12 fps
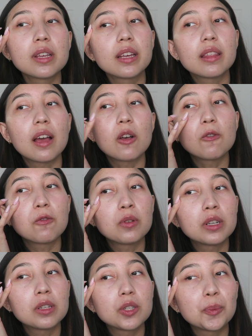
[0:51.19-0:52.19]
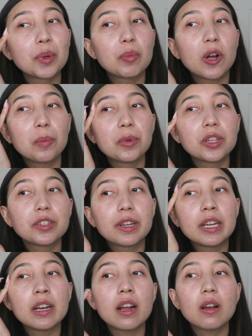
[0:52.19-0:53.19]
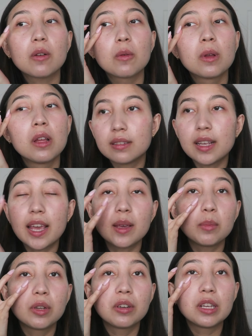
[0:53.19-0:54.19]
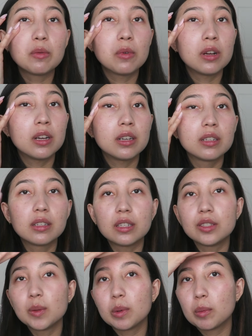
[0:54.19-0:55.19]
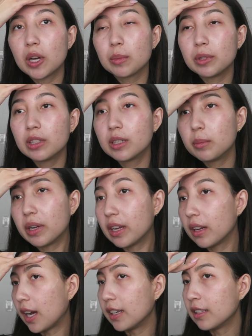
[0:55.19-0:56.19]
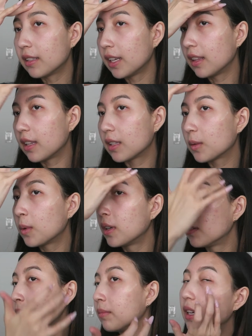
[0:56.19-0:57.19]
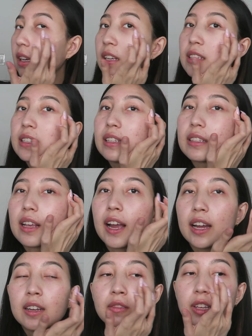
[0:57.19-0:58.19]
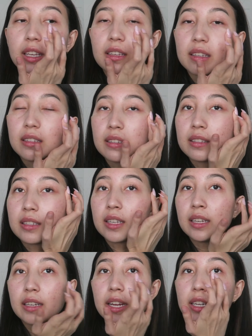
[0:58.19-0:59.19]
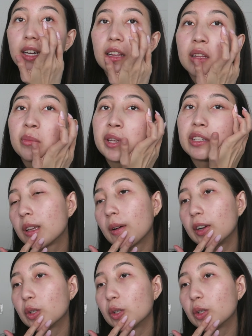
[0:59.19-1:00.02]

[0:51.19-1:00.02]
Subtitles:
Like the elf one is super popular right now, Say Beauty one is super popular, but I just like this one because it's kind of like skincare element. So I